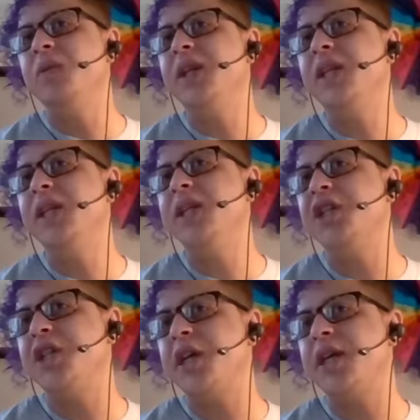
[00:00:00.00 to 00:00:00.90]
really
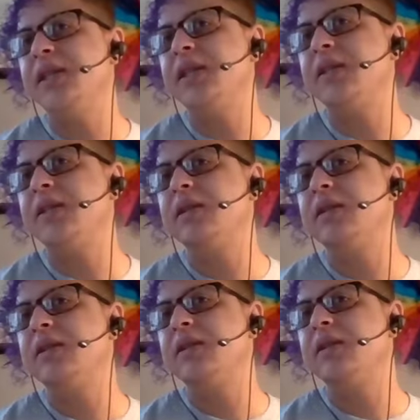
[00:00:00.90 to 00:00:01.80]
just
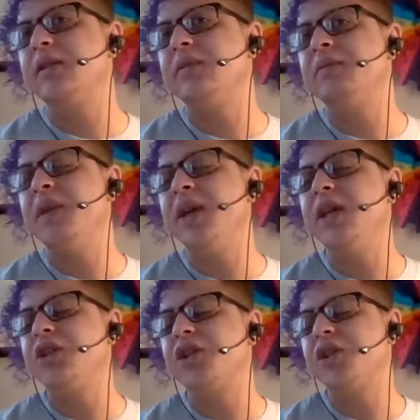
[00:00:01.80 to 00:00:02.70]

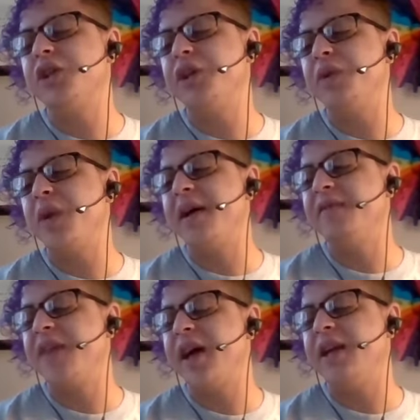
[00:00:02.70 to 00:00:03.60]
making sure you have
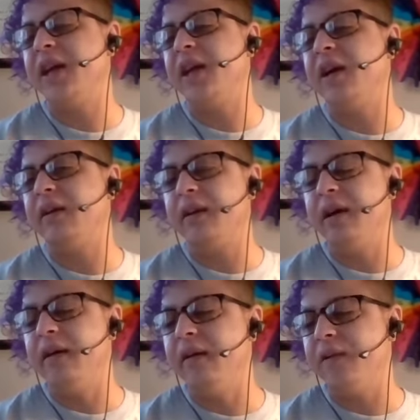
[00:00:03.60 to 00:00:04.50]
that air
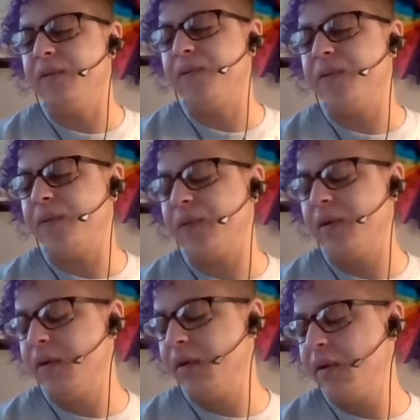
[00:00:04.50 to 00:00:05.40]
of
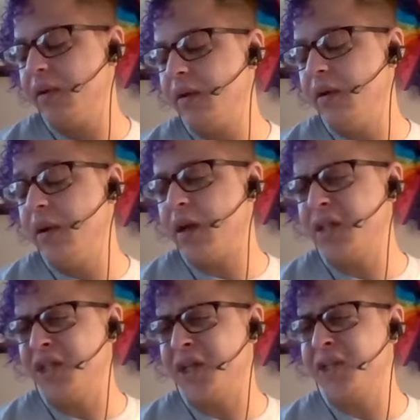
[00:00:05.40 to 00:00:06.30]

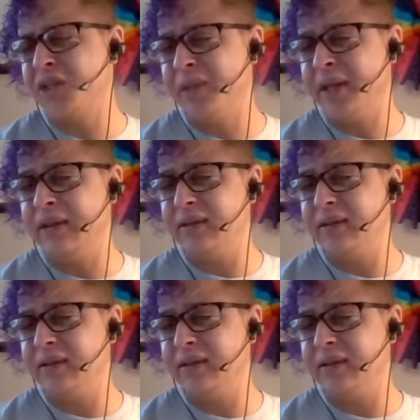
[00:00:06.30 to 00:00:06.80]
non-judgment